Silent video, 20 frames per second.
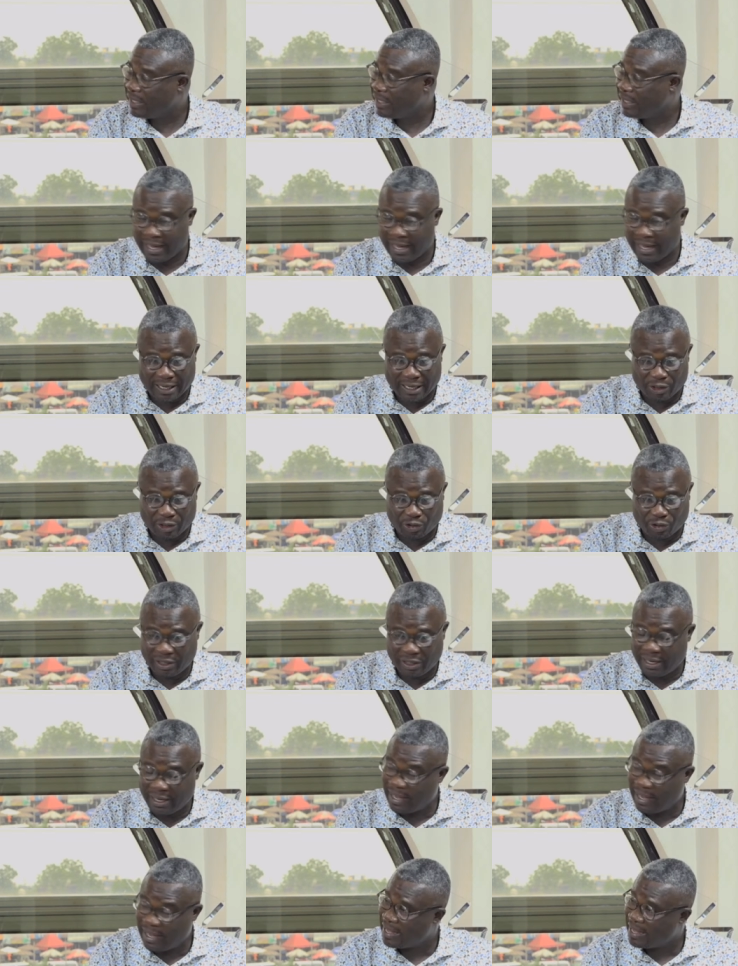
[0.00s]
A country
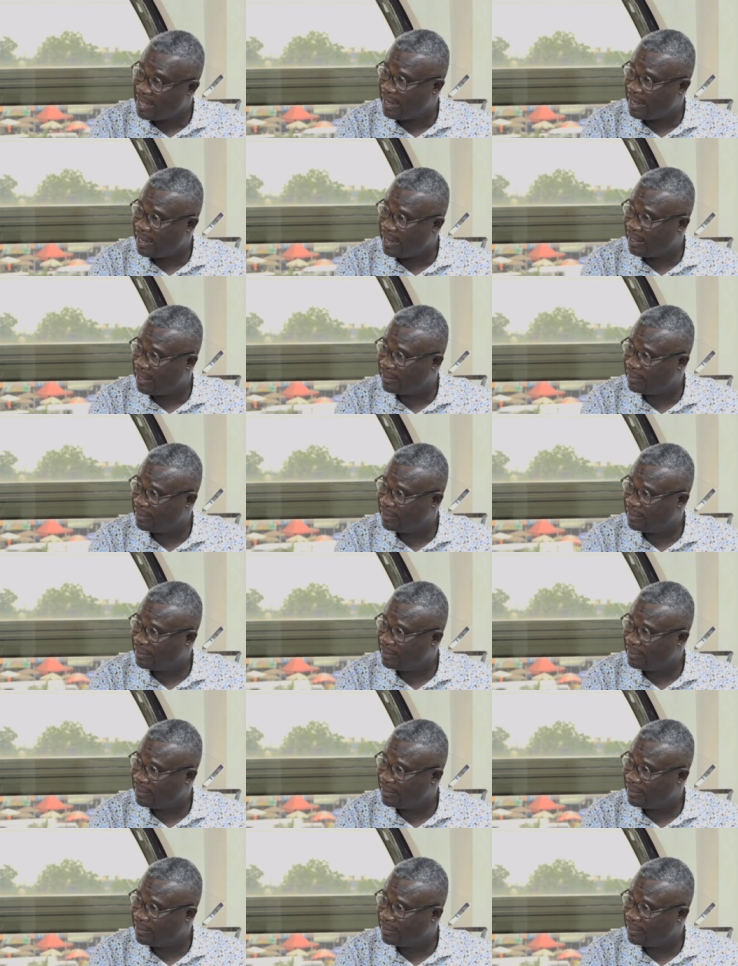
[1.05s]
like Ghana,
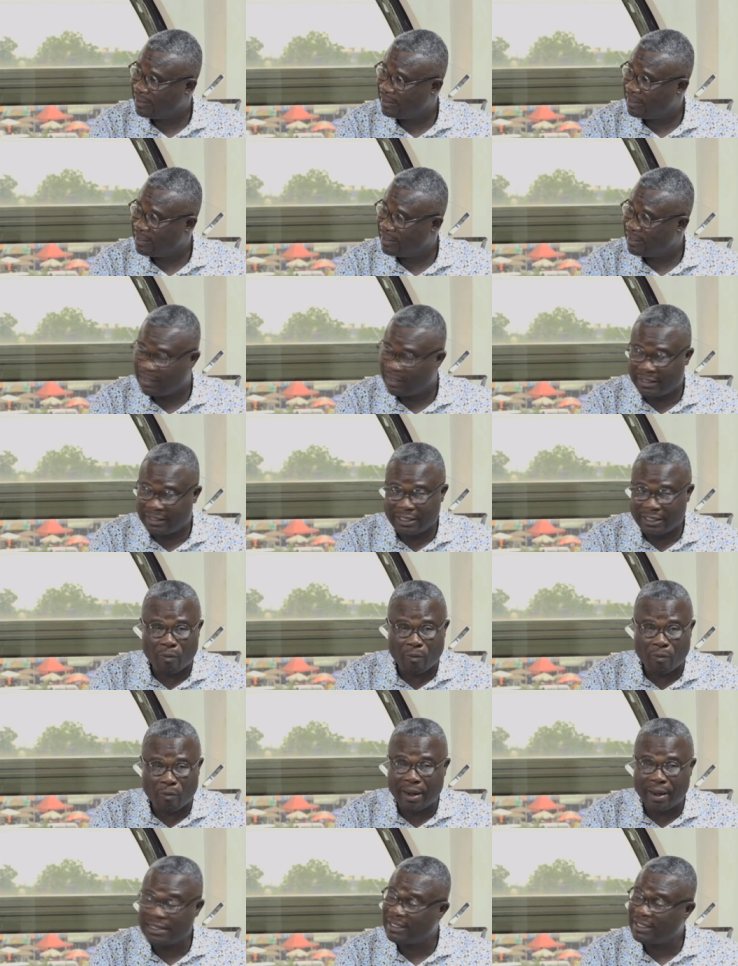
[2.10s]
see our
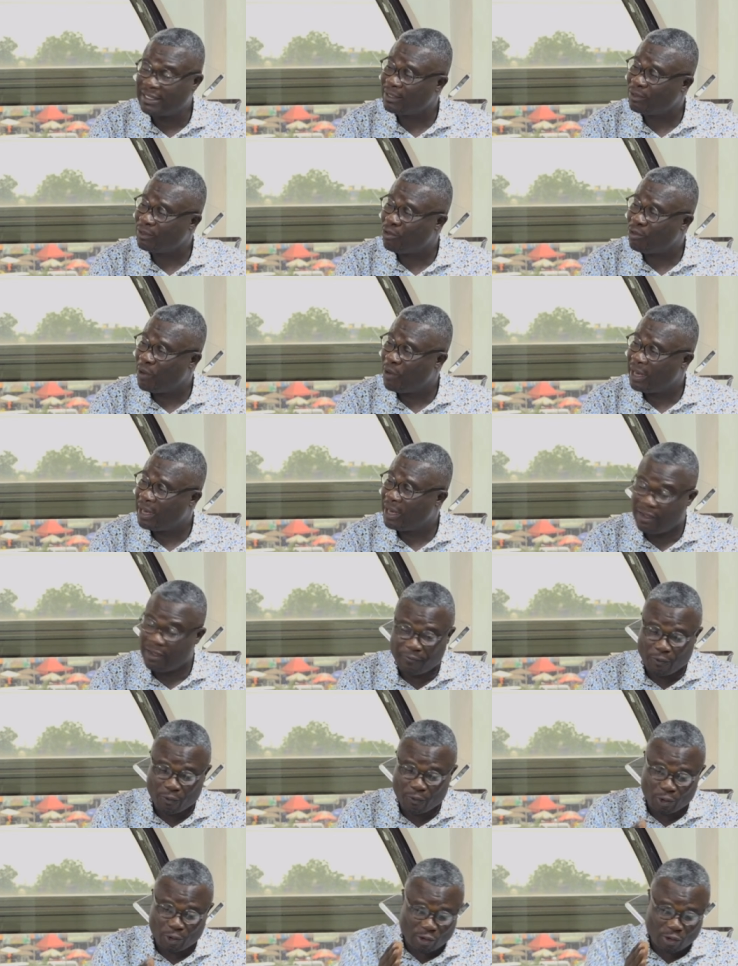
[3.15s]
banchi, Kwame
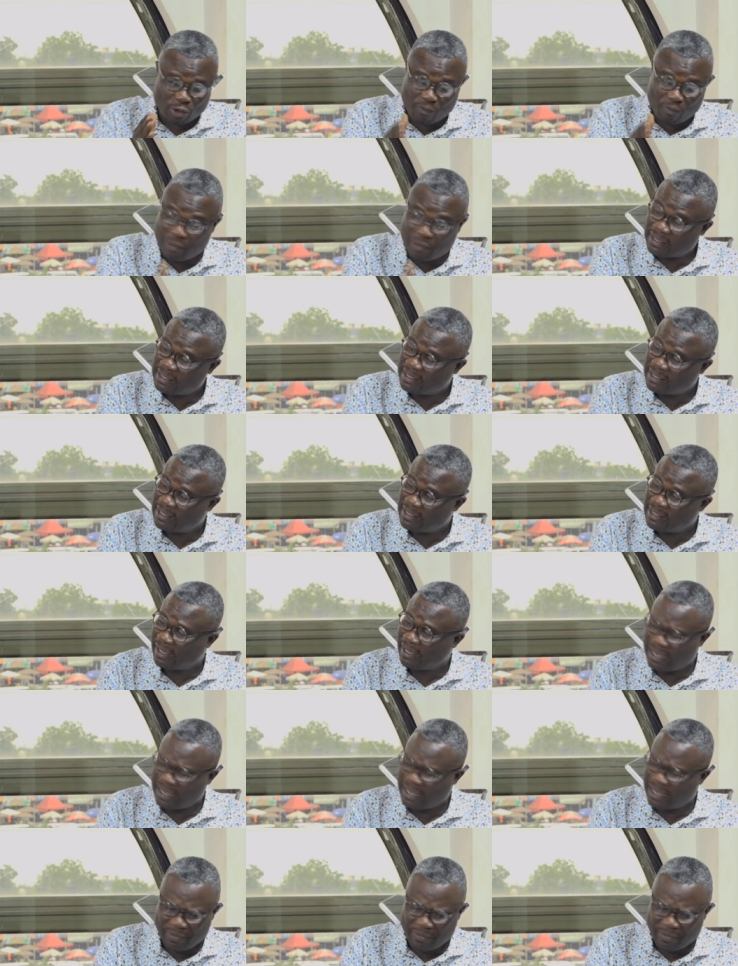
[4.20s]
focus on banchia,
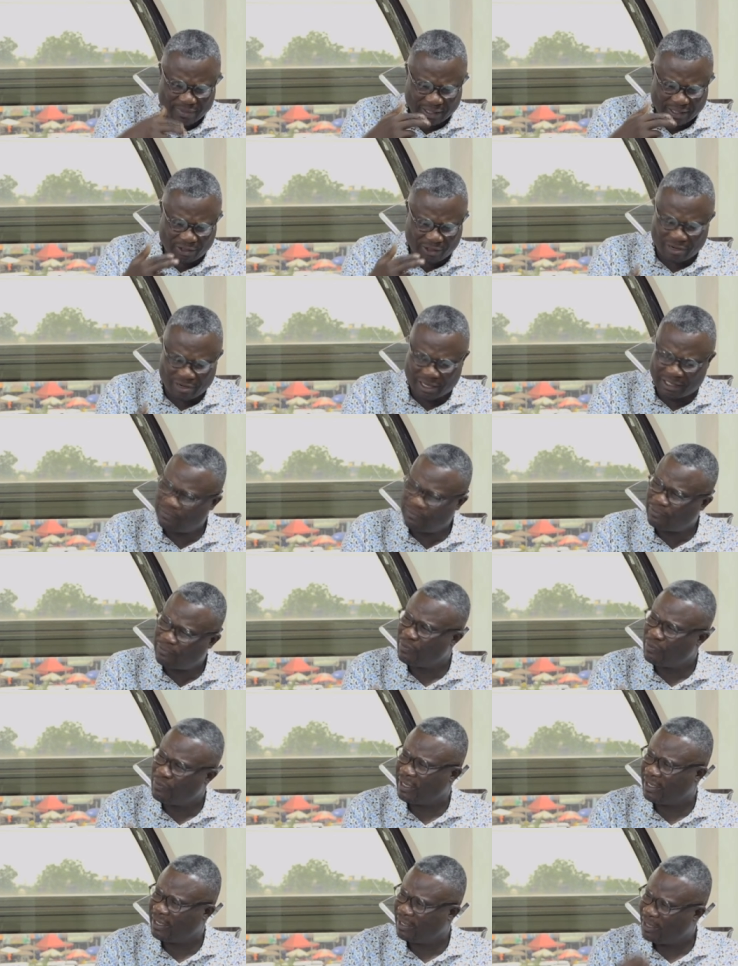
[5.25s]
a bit be
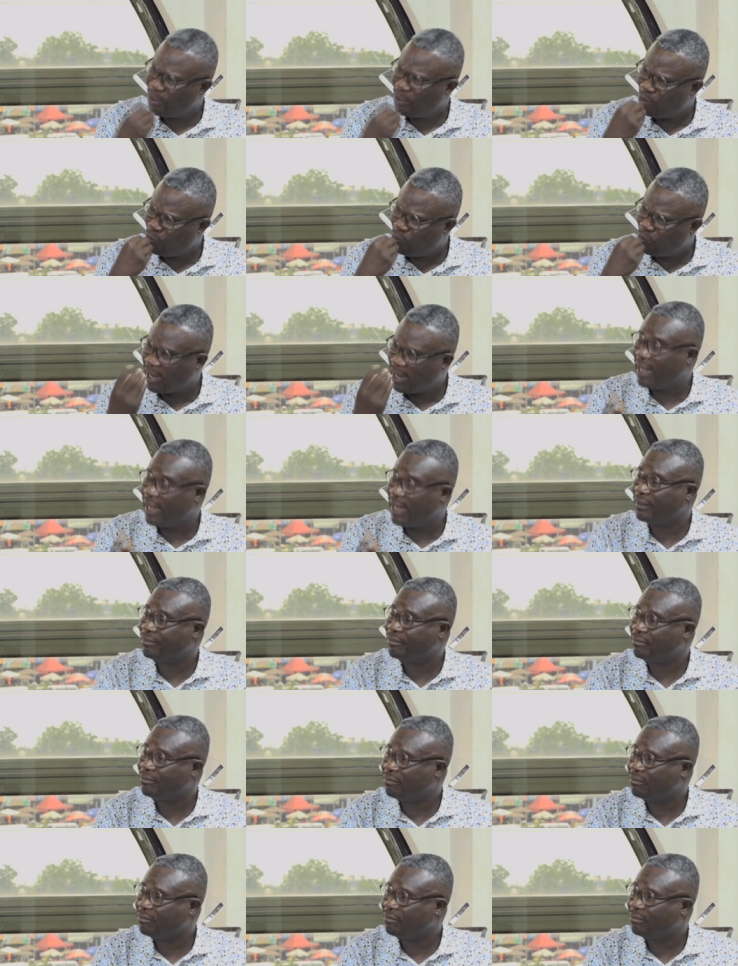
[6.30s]
transform here. Waka.